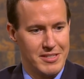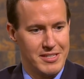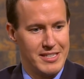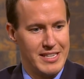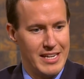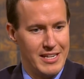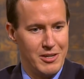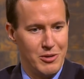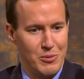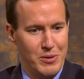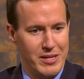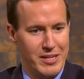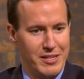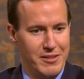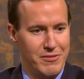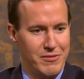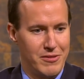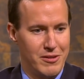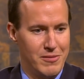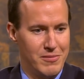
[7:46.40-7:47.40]
getaway
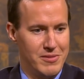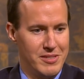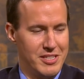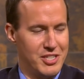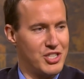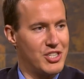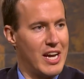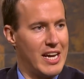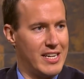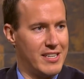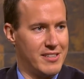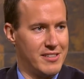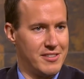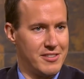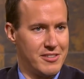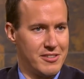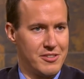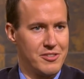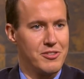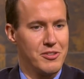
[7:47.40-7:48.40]
from the
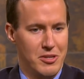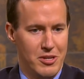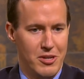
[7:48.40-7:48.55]
shyness. Just,